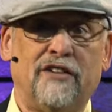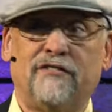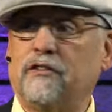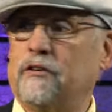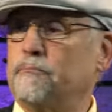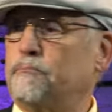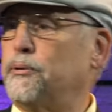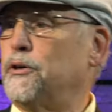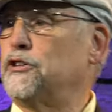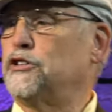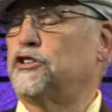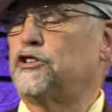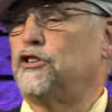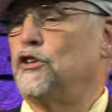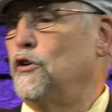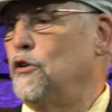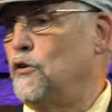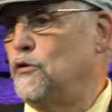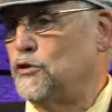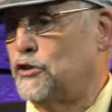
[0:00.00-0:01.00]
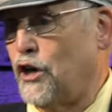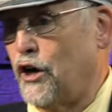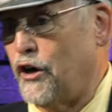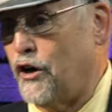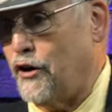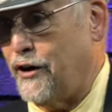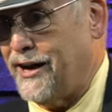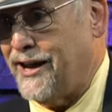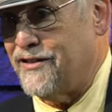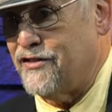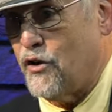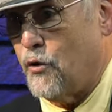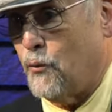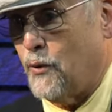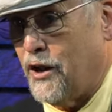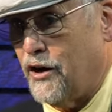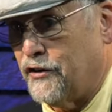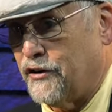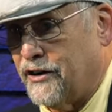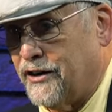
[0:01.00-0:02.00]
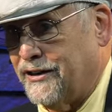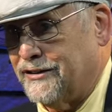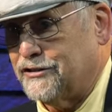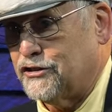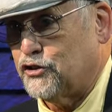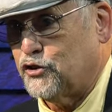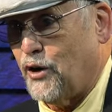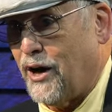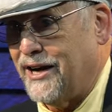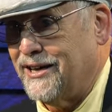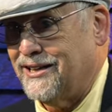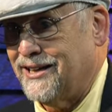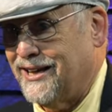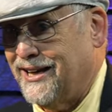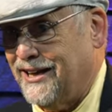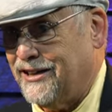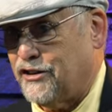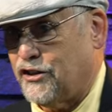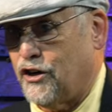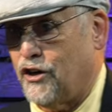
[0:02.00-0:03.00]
even pursues her in the wilderness, trying to get to